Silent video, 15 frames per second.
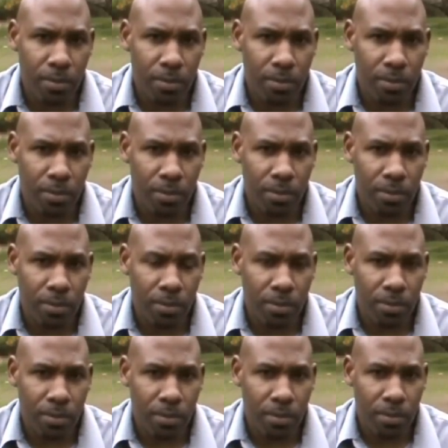
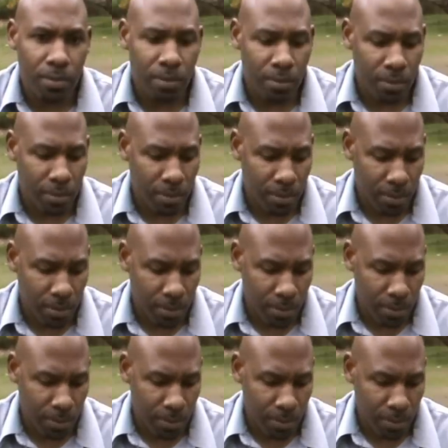
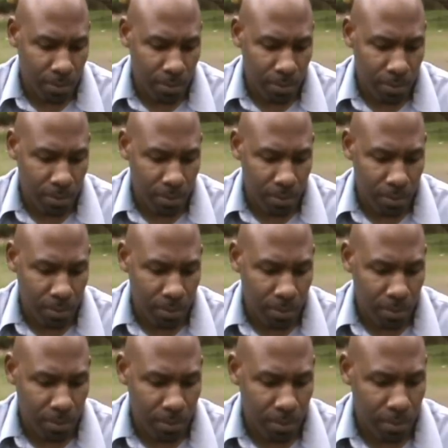
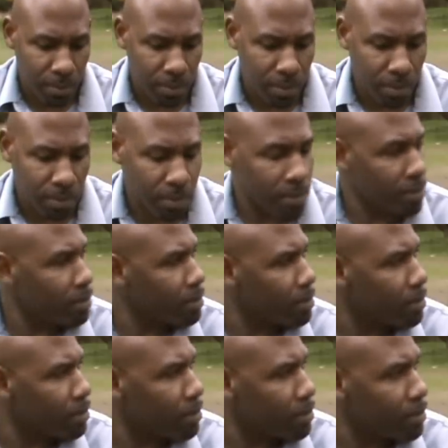
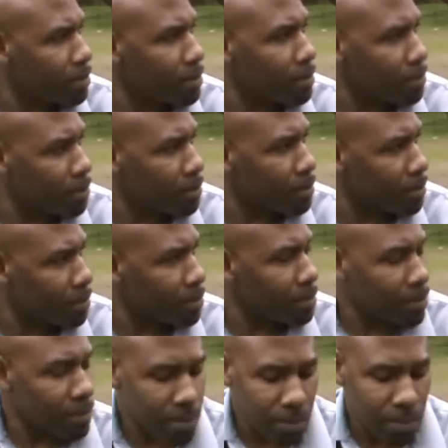
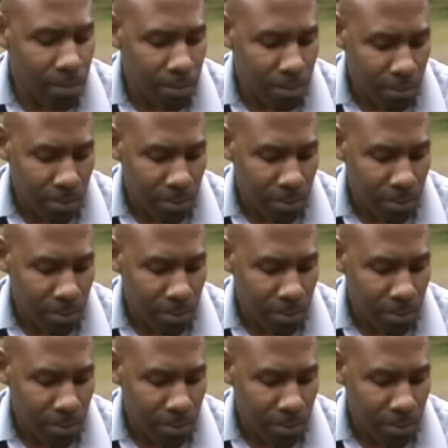[no speech]